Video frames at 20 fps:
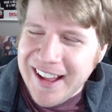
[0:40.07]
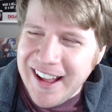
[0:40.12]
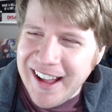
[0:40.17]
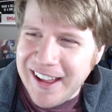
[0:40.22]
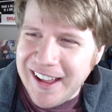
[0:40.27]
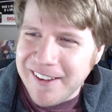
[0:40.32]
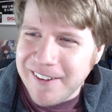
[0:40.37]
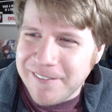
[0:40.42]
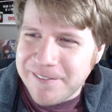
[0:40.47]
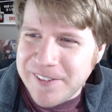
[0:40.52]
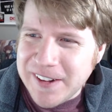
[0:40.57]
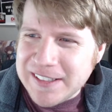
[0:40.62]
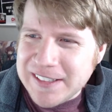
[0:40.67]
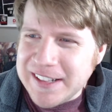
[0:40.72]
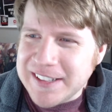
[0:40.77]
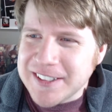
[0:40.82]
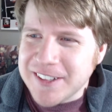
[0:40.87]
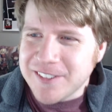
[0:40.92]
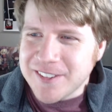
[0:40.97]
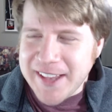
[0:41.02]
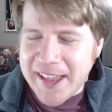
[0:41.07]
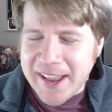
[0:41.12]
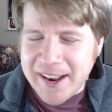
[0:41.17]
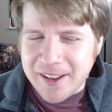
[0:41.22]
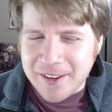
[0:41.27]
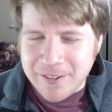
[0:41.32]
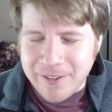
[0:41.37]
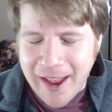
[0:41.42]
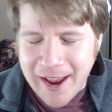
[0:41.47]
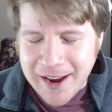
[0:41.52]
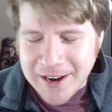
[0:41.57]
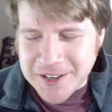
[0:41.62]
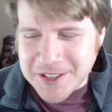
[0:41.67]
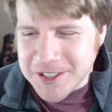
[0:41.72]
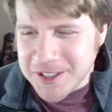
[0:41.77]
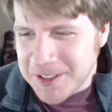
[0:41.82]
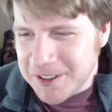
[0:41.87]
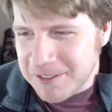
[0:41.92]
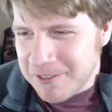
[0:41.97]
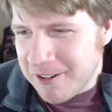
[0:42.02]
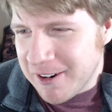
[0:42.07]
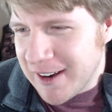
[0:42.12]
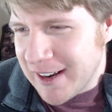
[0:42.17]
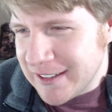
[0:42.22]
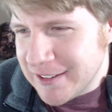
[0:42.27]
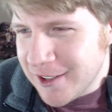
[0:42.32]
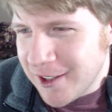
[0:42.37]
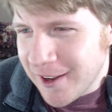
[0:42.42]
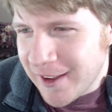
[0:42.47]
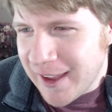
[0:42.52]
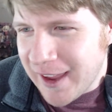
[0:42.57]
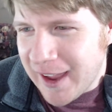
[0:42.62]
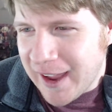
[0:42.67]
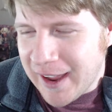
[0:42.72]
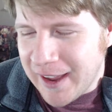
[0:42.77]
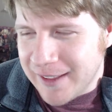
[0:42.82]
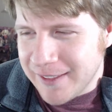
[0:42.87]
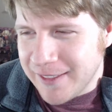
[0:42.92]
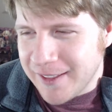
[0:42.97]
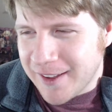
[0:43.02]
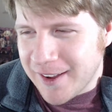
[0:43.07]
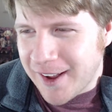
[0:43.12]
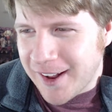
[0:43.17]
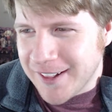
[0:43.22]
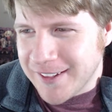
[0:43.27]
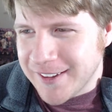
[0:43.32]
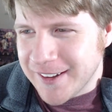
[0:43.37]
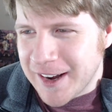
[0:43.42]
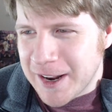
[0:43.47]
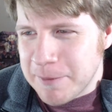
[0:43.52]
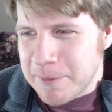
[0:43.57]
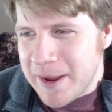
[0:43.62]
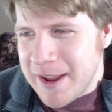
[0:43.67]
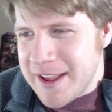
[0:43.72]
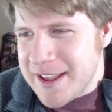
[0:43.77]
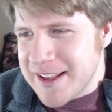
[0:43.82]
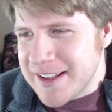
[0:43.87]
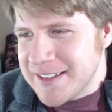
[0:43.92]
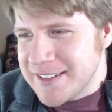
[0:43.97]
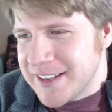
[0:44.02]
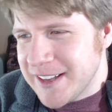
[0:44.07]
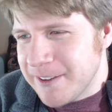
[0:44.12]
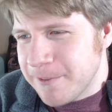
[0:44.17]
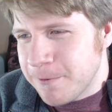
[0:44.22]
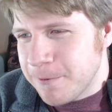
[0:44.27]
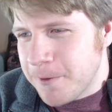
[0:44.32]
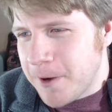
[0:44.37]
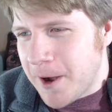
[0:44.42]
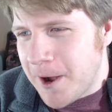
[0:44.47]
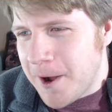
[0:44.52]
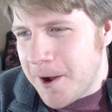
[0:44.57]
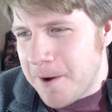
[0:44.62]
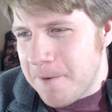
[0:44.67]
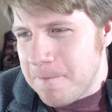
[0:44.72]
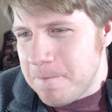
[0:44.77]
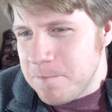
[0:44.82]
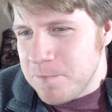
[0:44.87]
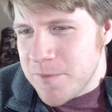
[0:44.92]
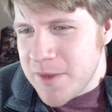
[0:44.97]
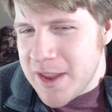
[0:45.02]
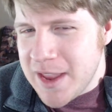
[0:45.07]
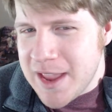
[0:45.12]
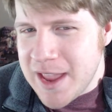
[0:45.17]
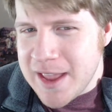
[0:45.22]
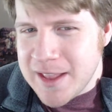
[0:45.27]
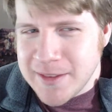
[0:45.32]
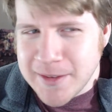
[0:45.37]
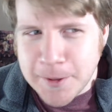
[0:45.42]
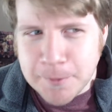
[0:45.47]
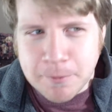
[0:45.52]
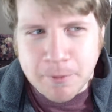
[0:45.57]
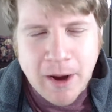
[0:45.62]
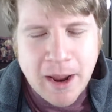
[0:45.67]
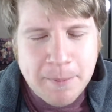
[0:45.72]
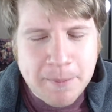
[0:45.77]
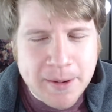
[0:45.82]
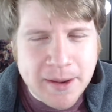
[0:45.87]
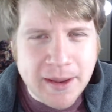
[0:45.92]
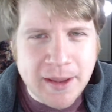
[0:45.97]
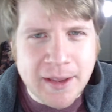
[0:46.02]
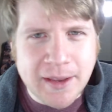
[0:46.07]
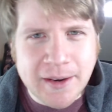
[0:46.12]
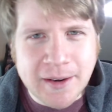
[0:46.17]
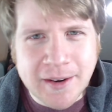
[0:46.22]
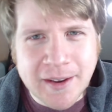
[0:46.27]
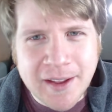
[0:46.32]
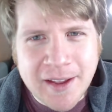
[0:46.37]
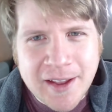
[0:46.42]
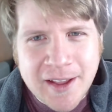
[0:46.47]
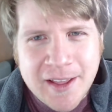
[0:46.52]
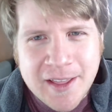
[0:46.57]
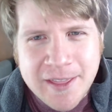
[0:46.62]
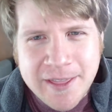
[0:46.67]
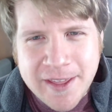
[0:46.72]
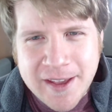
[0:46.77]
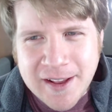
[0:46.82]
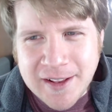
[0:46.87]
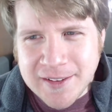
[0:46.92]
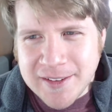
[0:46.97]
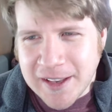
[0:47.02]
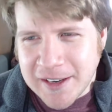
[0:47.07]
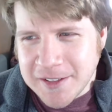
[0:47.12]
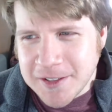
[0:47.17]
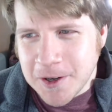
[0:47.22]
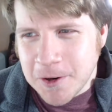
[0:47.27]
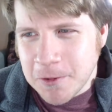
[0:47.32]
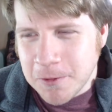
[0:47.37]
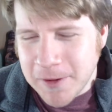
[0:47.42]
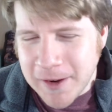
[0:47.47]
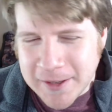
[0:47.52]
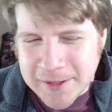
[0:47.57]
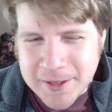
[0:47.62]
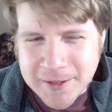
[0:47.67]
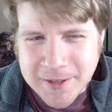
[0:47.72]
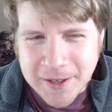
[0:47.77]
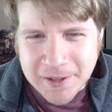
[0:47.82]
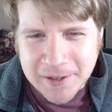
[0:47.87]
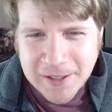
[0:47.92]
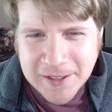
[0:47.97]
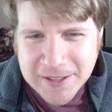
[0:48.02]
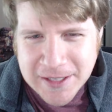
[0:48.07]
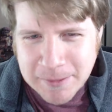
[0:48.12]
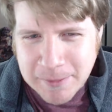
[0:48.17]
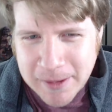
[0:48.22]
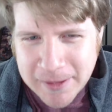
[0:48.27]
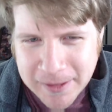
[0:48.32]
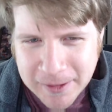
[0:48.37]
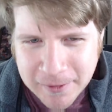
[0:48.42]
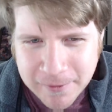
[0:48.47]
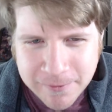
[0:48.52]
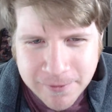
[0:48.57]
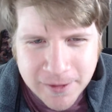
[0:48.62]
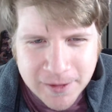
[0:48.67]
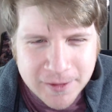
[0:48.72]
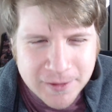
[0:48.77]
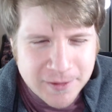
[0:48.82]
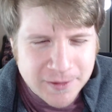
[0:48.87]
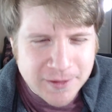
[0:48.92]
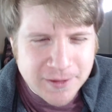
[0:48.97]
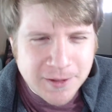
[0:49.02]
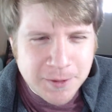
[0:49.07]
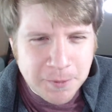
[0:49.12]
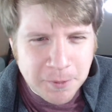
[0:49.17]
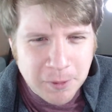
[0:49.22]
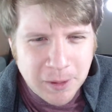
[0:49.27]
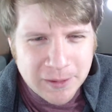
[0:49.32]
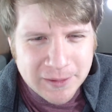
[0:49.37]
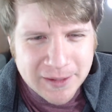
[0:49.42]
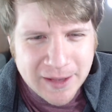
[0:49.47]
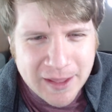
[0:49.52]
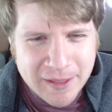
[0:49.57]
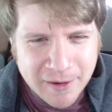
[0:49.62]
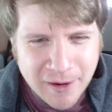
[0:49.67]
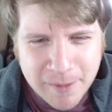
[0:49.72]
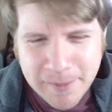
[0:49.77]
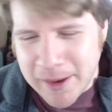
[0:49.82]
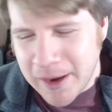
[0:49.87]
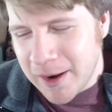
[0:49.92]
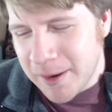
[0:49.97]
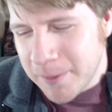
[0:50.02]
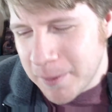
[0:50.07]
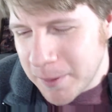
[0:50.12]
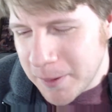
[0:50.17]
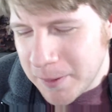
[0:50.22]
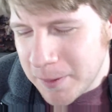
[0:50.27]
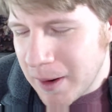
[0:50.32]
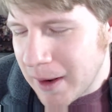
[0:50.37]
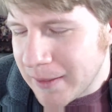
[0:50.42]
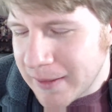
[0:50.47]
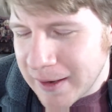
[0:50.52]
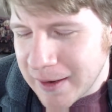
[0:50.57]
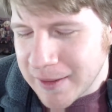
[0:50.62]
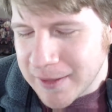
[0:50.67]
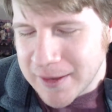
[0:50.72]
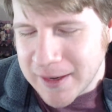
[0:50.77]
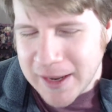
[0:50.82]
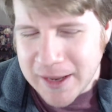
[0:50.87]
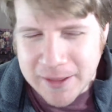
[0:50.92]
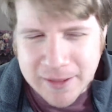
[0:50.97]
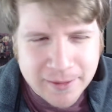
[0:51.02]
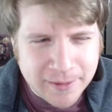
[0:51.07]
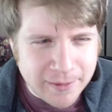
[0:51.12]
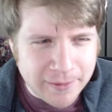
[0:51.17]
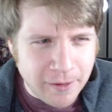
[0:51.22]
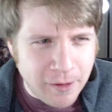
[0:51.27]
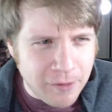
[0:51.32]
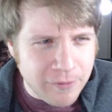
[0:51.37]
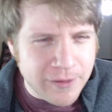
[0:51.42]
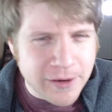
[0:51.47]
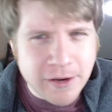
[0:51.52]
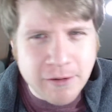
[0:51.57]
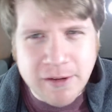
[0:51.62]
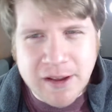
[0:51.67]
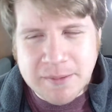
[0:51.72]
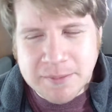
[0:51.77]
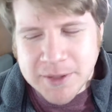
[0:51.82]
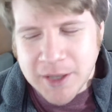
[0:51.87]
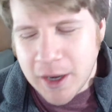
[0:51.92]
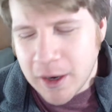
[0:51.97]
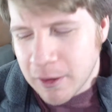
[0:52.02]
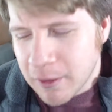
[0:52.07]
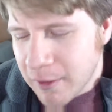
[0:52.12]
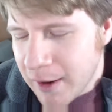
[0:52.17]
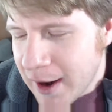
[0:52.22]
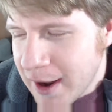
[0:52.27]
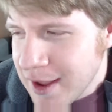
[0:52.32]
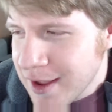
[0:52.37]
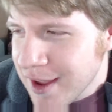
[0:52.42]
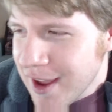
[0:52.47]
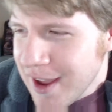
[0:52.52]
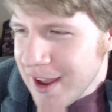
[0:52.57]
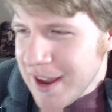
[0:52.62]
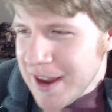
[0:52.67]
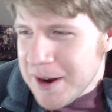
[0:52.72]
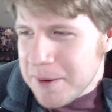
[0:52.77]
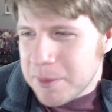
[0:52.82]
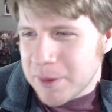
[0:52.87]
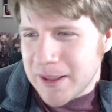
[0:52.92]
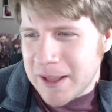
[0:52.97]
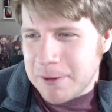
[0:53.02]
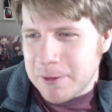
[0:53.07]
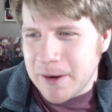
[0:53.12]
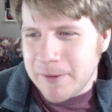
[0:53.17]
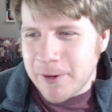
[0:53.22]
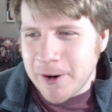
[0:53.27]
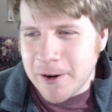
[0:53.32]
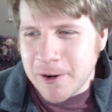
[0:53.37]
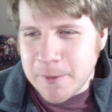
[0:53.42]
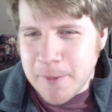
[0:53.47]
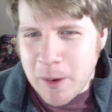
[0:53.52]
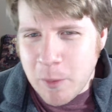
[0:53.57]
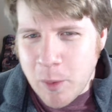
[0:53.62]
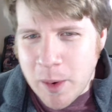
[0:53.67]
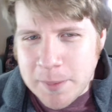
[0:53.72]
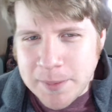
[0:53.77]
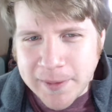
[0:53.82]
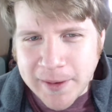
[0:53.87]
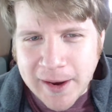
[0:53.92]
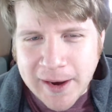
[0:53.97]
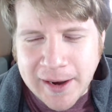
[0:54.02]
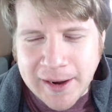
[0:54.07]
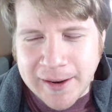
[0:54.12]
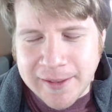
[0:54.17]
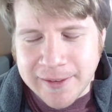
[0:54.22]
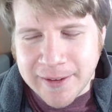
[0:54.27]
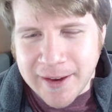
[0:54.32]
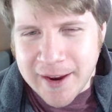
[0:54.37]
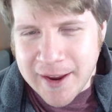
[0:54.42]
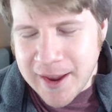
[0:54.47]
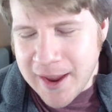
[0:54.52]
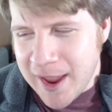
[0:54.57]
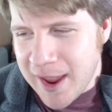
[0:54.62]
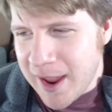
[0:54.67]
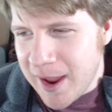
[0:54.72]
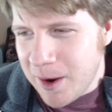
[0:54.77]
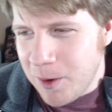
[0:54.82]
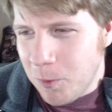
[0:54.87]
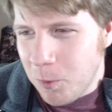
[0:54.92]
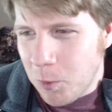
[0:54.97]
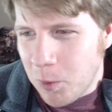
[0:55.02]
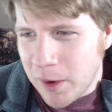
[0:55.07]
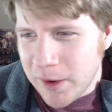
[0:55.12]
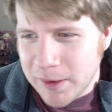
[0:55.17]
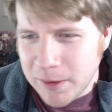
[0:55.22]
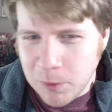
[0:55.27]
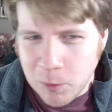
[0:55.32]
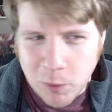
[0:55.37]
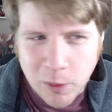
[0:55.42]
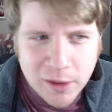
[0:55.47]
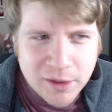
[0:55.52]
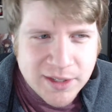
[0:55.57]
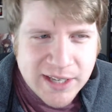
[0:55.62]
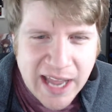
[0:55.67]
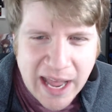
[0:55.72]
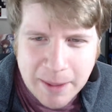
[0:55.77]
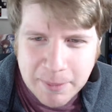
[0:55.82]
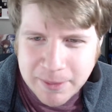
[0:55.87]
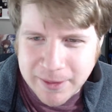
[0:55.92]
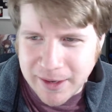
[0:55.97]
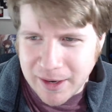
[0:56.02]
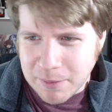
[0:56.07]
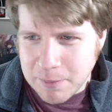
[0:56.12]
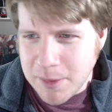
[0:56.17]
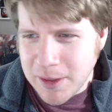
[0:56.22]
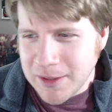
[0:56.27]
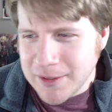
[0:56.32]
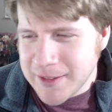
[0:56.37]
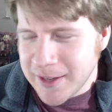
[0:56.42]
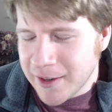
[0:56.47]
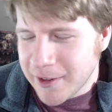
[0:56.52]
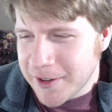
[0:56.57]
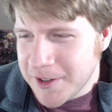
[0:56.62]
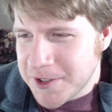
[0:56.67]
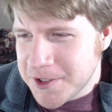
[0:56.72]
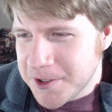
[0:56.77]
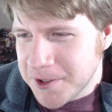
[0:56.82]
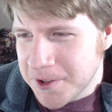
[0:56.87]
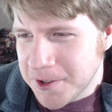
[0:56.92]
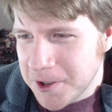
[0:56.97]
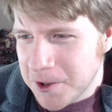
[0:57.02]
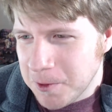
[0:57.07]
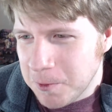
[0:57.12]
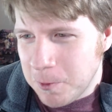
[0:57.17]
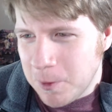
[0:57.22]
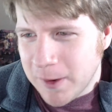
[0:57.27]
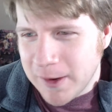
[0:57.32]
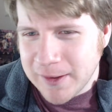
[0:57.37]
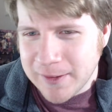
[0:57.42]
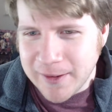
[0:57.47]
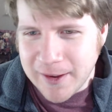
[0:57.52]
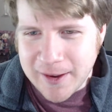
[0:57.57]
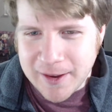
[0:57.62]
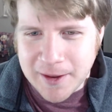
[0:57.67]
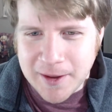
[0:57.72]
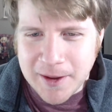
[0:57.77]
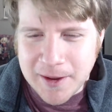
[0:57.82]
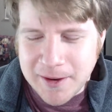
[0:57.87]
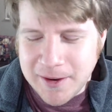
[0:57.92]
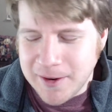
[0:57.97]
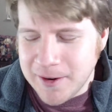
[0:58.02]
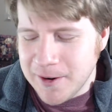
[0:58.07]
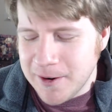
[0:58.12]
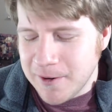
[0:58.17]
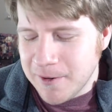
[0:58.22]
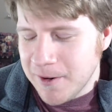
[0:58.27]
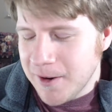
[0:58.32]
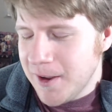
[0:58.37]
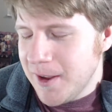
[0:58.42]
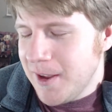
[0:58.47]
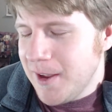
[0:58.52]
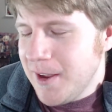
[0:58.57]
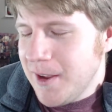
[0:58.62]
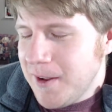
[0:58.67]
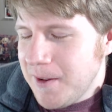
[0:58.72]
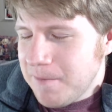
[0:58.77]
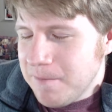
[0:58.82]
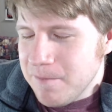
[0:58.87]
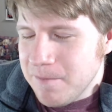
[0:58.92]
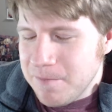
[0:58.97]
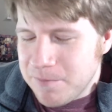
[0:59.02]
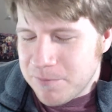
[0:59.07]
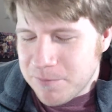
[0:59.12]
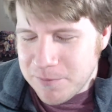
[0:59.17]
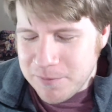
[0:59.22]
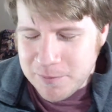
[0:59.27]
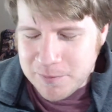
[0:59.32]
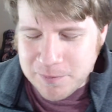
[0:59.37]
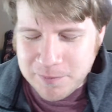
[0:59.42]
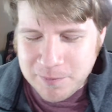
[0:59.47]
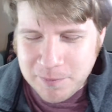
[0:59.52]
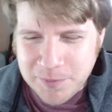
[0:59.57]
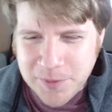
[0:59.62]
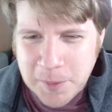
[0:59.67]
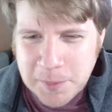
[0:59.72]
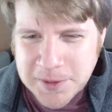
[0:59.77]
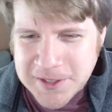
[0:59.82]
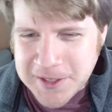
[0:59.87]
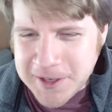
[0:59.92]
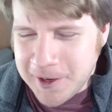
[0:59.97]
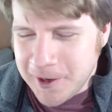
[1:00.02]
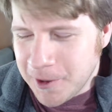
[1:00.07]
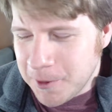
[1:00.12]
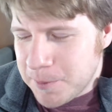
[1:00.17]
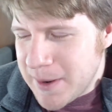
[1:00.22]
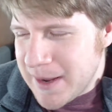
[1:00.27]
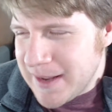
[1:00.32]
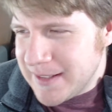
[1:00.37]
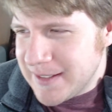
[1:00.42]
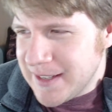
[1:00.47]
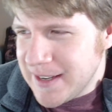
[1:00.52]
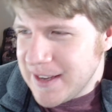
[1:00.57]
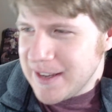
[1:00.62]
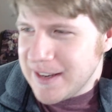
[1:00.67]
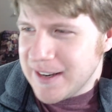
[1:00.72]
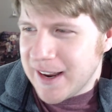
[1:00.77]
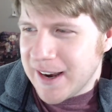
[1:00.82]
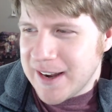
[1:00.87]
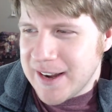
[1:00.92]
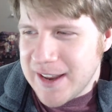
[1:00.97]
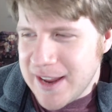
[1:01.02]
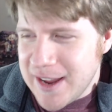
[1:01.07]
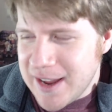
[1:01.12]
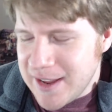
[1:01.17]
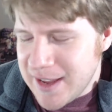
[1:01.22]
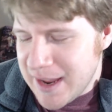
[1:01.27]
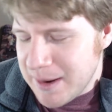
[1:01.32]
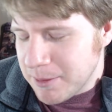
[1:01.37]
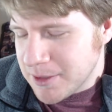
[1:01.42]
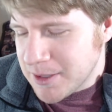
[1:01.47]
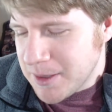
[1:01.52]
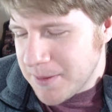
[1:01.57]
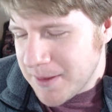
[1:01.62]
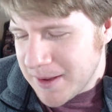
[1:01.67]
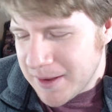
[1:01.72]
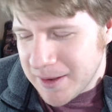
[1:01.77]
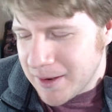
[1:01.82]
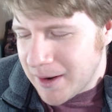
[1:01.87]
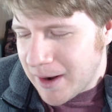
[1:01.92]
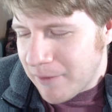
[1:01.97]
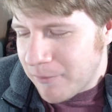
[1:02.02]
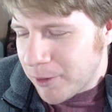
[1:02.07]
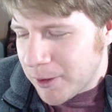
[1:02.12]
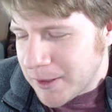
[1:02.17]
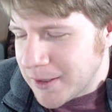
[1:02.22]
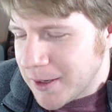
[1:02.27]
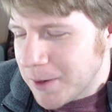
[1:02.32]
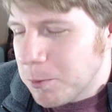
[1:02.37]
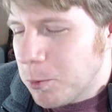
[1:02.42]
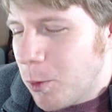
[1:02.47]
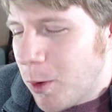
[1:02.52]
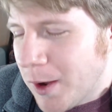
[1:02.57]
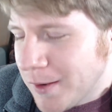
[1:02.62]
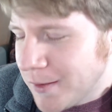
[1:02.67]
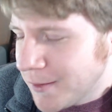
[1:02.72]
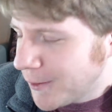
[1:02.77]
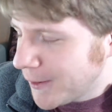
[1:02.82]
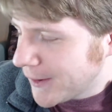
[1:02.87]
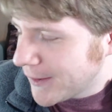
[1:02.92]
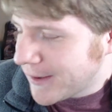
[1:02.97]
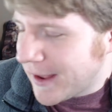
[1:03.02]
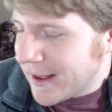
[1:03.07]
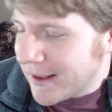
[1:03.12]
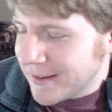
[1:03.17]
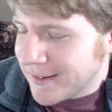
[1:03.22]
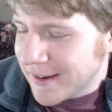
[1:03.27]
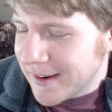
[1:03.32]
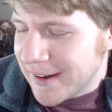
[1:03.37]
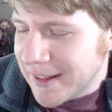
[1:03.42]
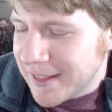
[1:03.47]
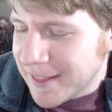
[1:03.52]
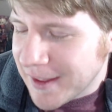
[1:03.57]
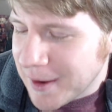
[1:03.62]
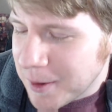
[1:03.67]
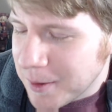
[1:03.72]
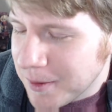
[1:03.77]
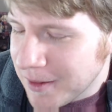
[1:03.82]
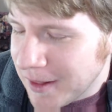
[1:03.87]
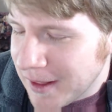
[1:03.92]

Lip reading: feelings of satisfaction when I look at the content I make is if it ends up wrapping in things that don't necessarily seem like they'd fit super well together. I mean, at the end of the day, this is all video game talk, right? But like whenever I go to my website and it's like, hey, one tab is like a military shooter, one is like a, obscure PC 98 game or something. I've only done one, so I guess I can't say anything like